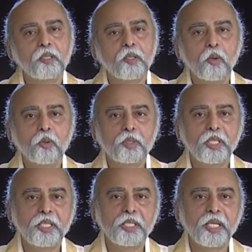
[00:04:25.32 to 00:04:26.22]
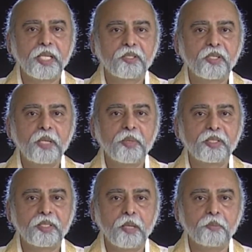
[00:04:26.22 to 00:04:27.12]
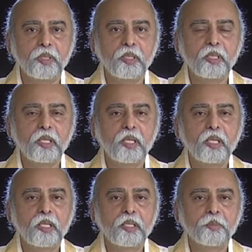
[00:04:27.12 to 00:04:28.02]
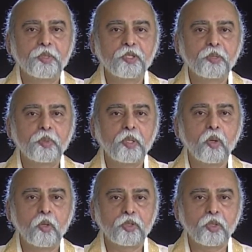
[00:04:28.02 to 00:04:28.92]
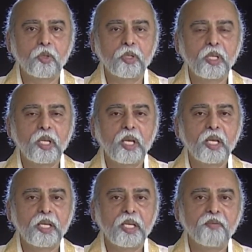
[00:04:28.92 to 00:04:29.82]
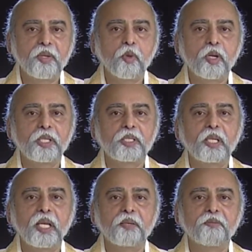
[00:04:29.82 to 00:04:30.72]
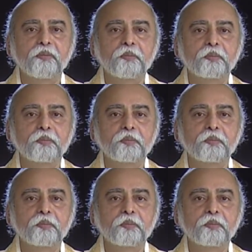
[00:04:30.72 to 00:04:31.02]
Though this is an extreme example, the principle holds good in everybody's life.